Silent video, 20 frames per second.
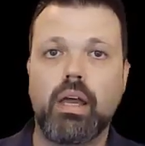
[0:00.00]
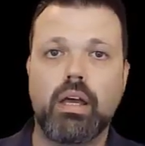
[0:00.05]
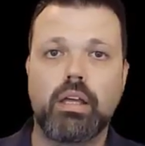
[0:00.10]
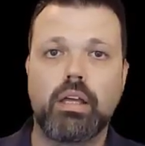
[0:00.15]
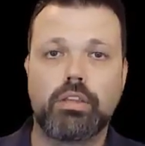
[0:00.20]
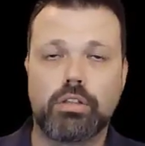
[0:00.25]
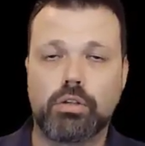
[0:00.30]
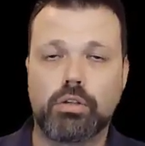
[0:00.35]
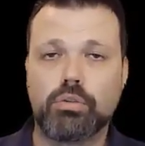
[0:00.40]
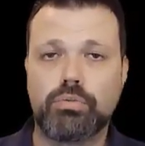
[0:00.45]

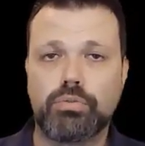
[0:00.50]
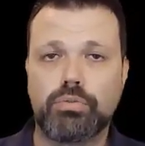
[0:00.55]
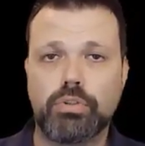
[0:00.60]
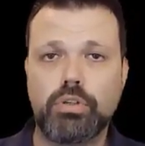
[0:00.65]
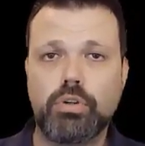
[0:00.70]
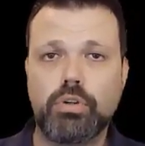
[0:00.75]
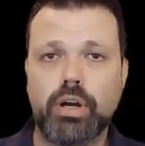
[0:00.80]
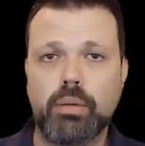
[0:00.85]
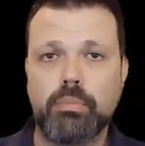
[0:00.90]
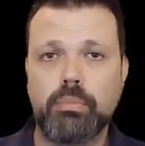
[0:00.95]
To
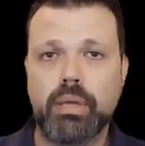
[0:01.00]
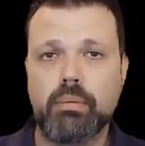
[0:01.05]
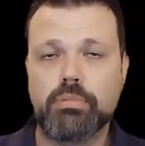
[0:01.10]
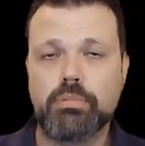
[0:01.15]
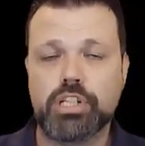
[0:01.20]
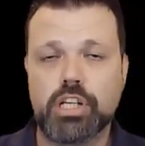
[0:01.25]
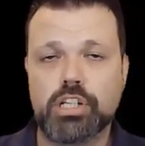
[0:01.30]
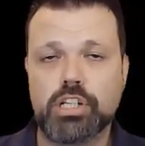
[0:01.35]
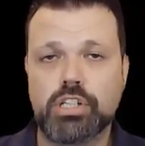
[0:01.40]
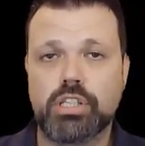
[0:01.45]
configure IBM
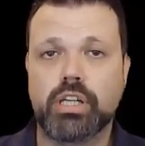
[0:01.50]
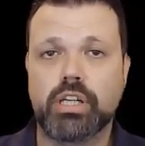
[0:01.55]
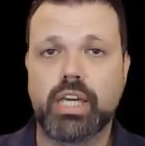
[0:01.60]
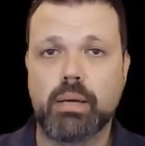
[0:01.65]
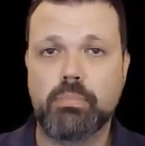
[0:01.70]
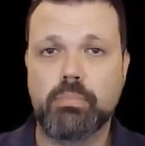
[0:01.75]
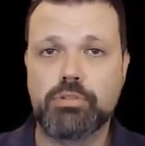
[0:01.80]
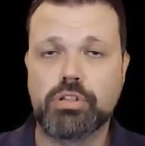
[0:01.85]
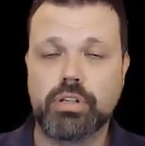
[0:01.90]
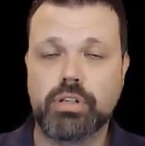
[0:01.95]
Change Data
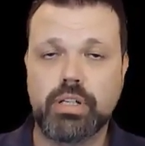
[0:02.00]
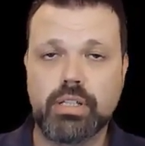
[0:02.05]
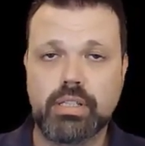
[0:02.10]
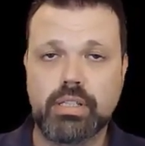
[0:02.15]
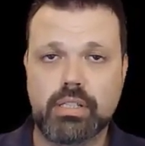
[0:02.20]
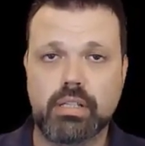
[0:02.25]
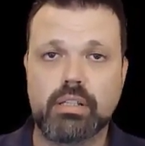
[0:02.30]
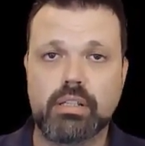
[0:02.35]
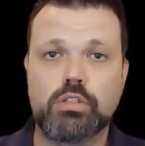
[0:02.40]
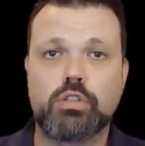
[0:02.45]
Capture
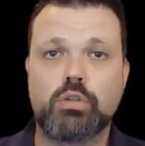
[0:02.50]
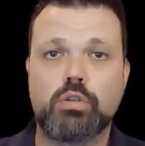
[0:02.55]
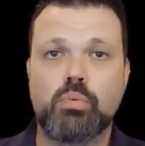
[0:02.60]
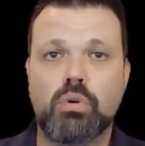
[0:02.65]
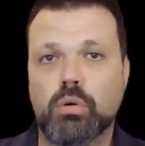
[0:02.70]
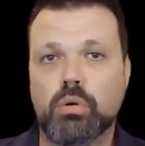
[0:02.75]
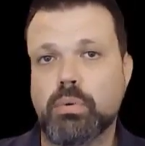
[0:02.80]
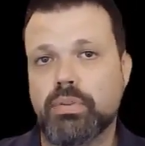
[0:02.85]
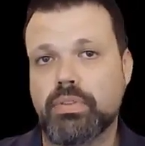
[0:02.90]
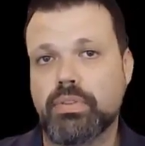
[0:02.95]
instance to
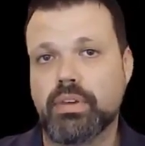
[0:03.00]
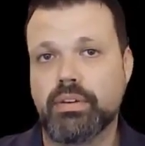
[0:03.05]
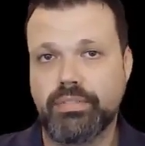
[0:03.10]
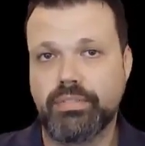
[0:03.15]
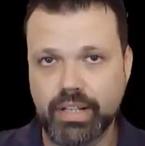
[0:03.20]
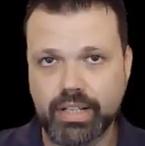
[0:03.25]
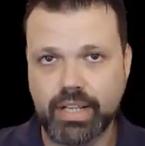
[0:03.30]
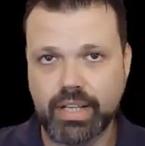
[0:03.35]
work with event